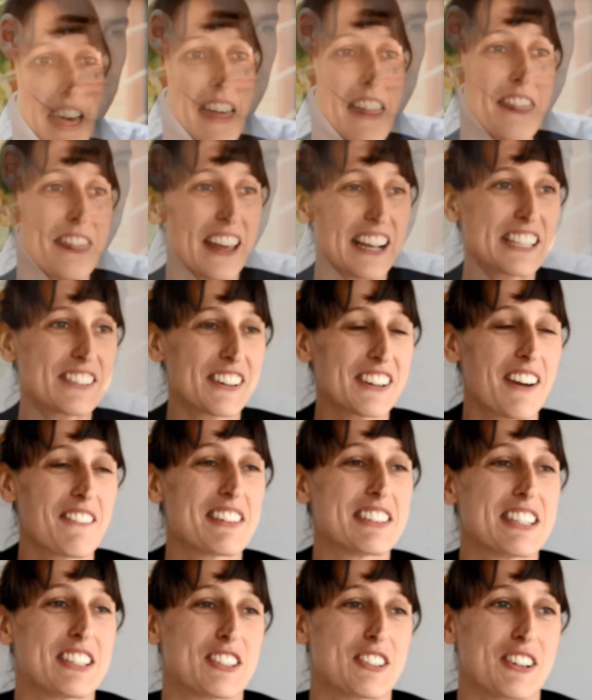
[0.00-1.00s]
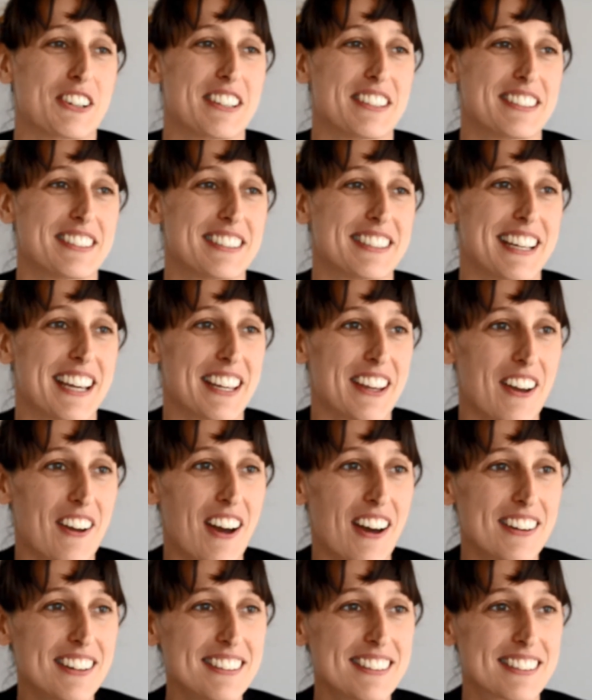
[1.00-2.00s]
Thanks for coming to join us today,
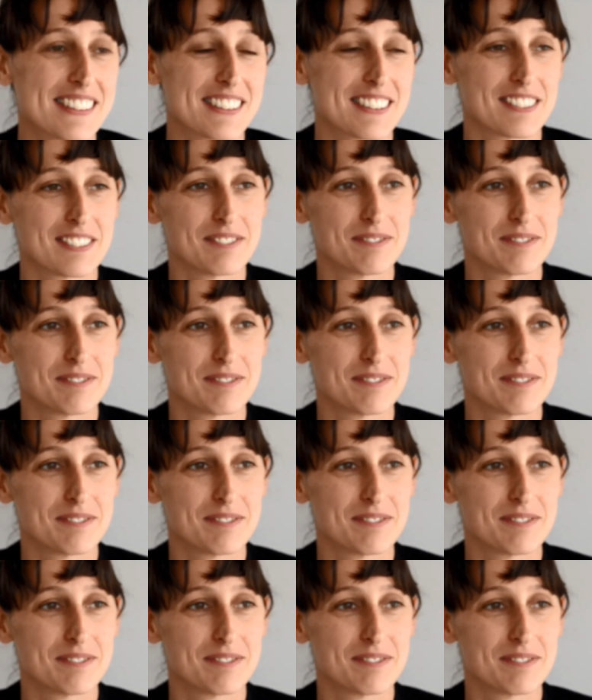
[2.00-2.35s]
Johannes.